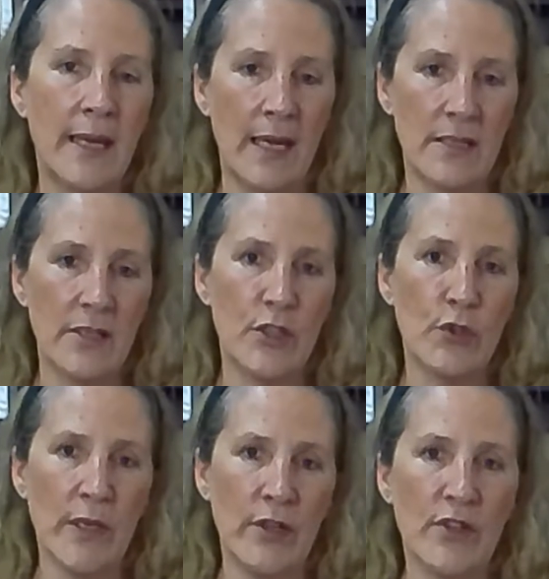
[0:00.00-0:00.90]
cases,
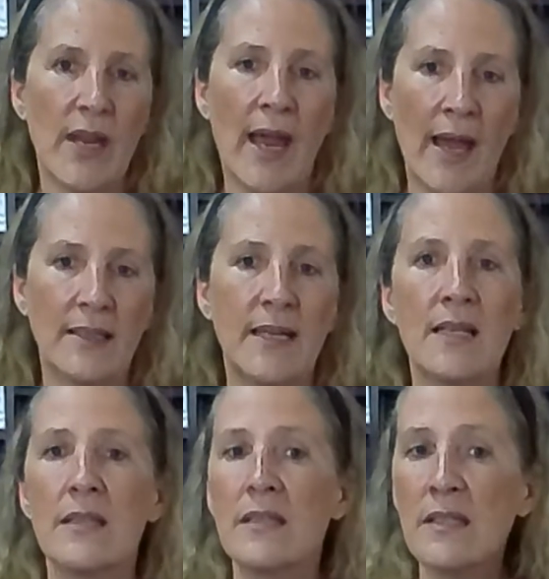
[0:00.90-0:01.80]
triggers act
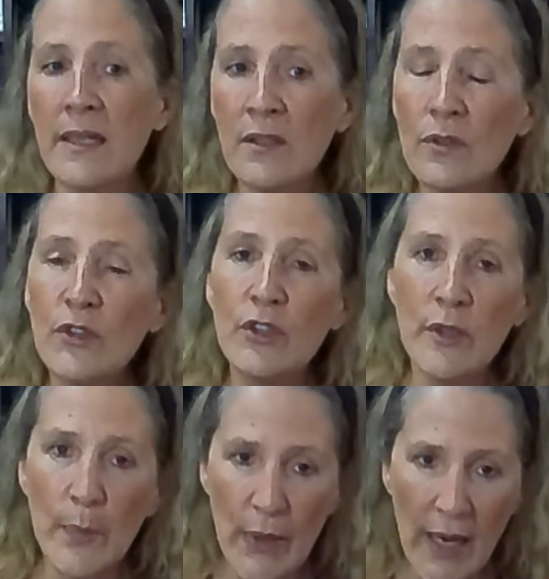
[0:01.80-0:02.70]
as a signal to
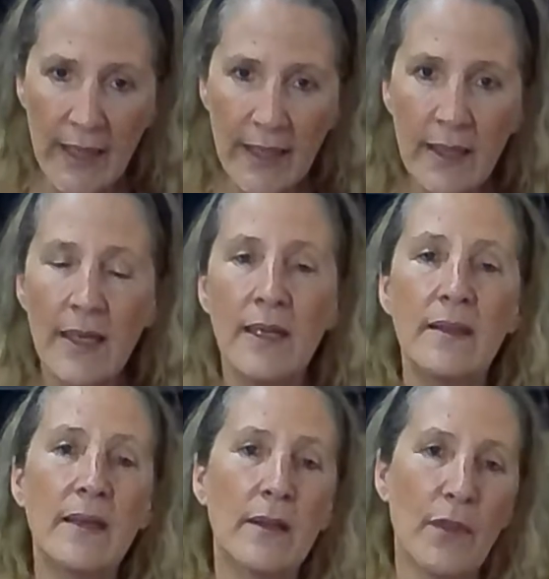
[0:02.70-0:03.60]
the body
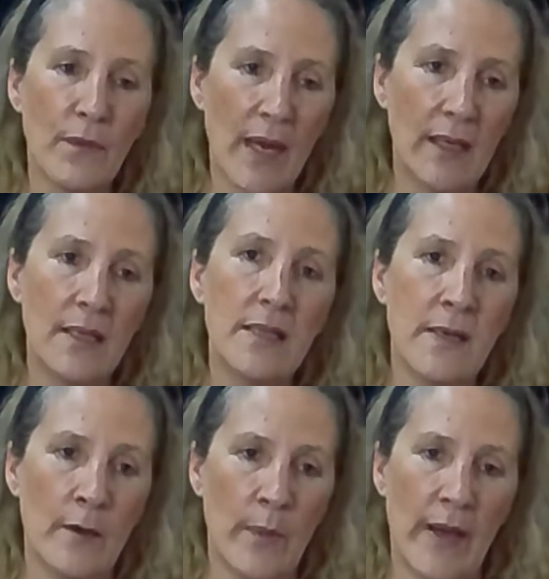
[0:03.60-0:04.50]
that a threat is
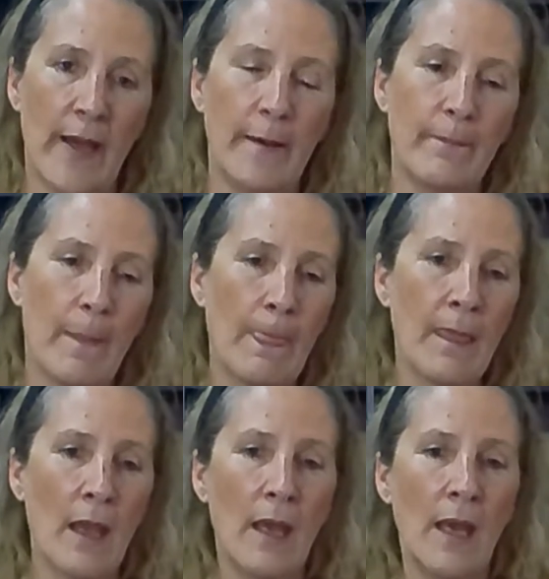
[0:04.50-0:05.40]
nearby.
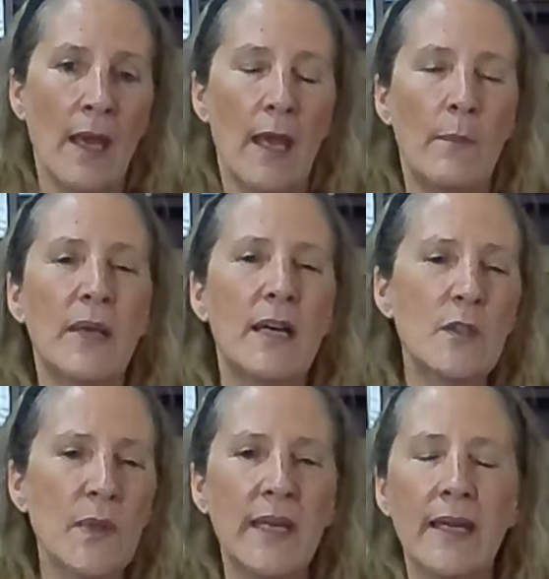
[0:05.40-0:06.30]

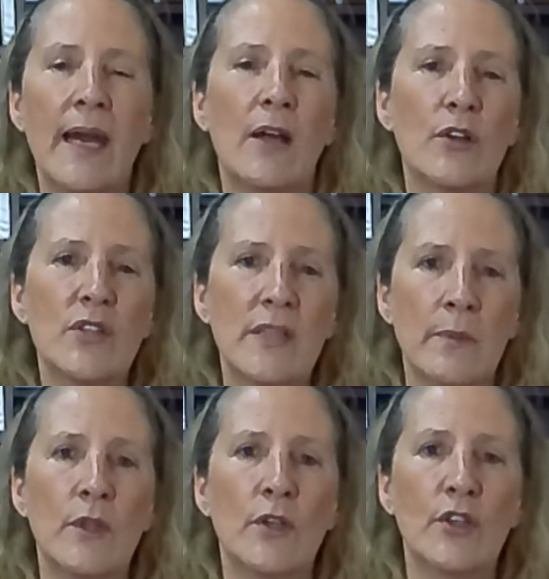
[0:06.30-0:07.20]
Because we encounter
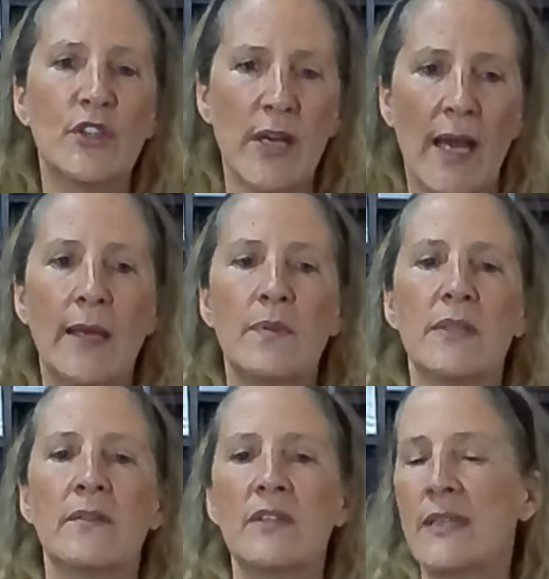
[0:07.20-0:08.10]
similar
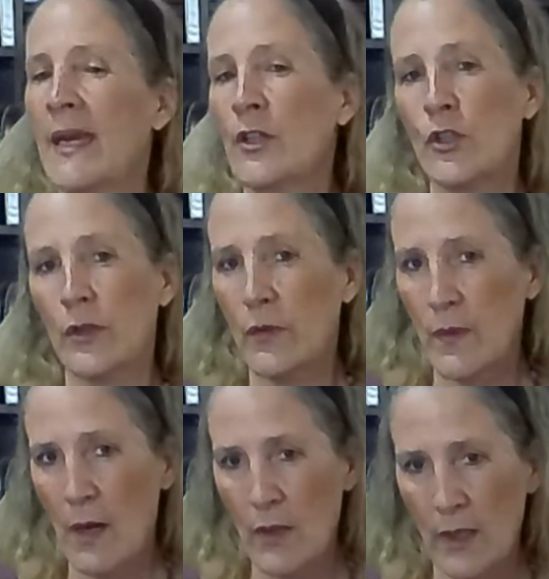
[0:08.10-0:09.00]
types of danger
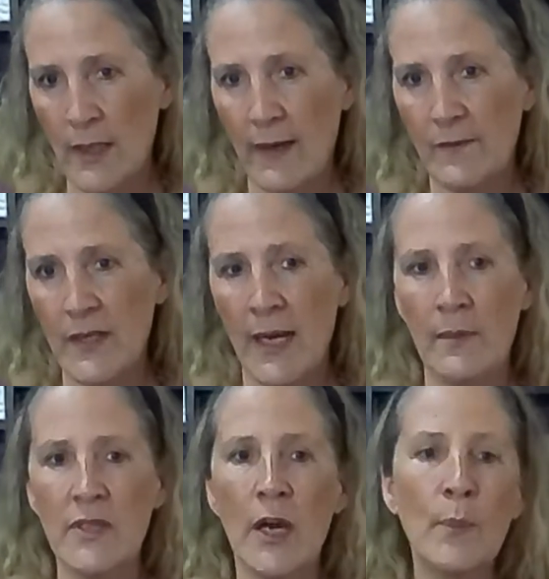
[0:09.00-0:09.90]
throughout our
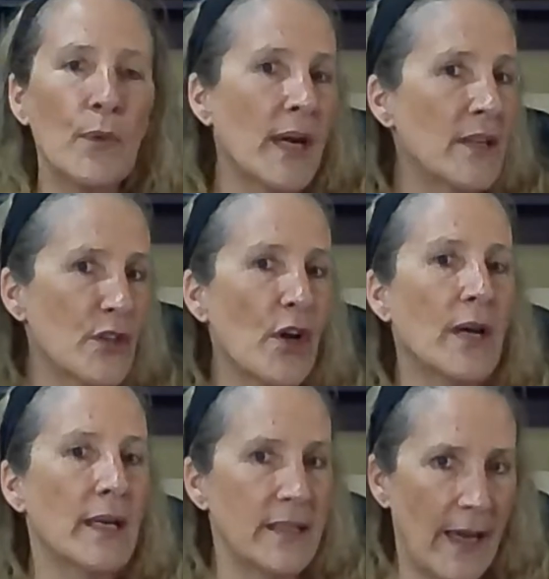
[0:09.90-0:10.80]
lifetimes, our brains are
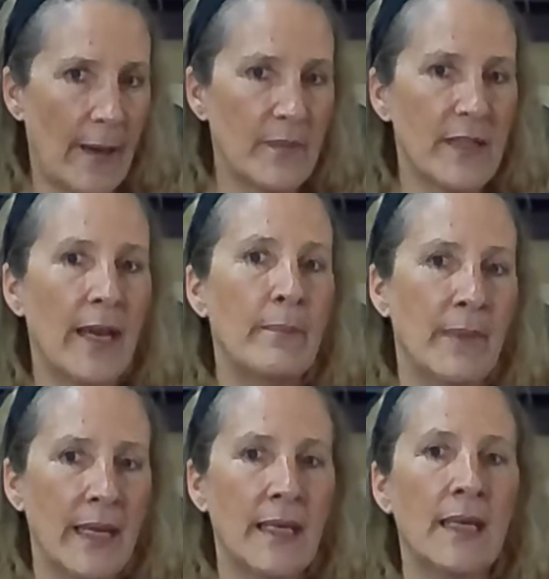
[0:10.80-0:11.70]
adept at
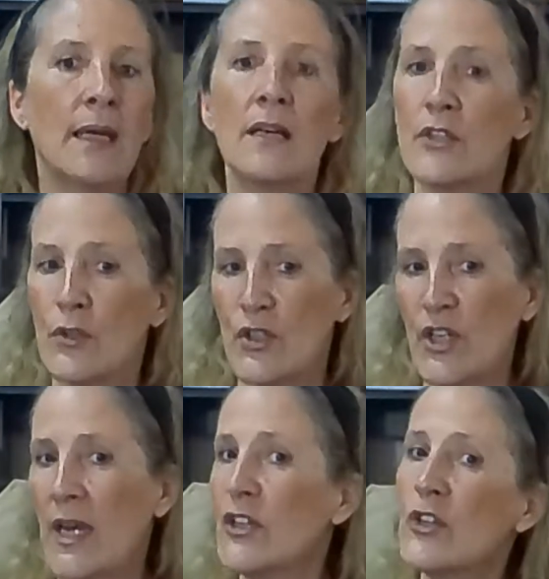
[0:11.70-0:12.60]
making
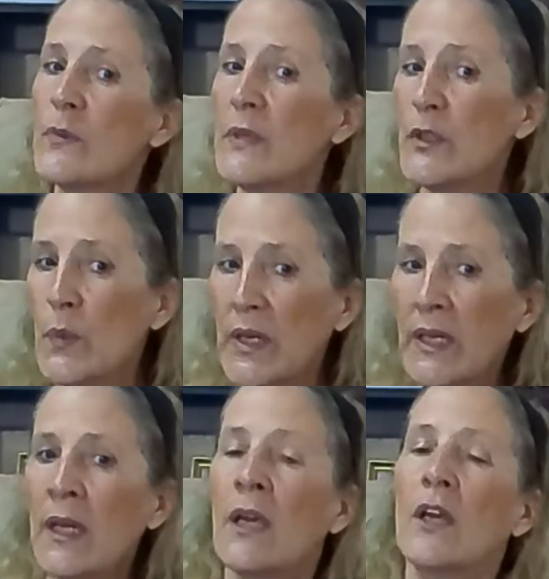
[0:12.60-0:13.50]
associations
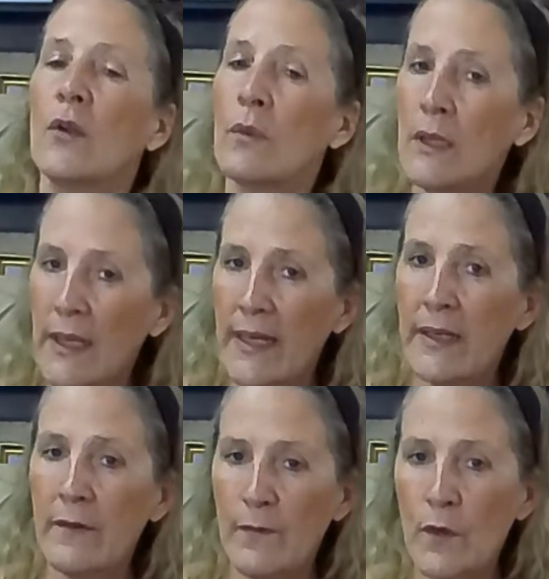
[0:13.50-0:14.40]
between
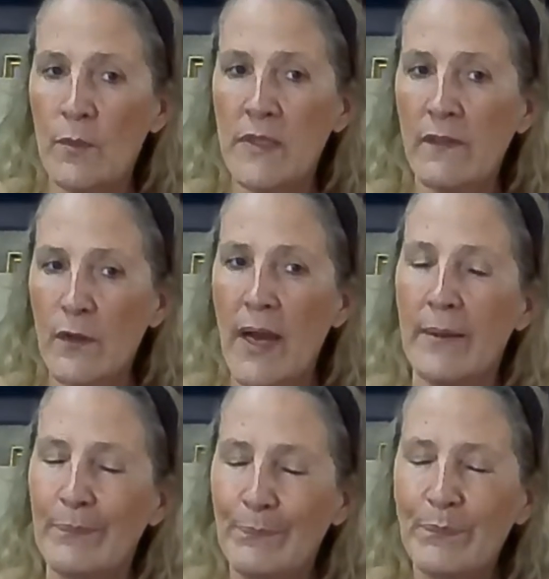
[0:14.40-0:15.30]
related forms of threat.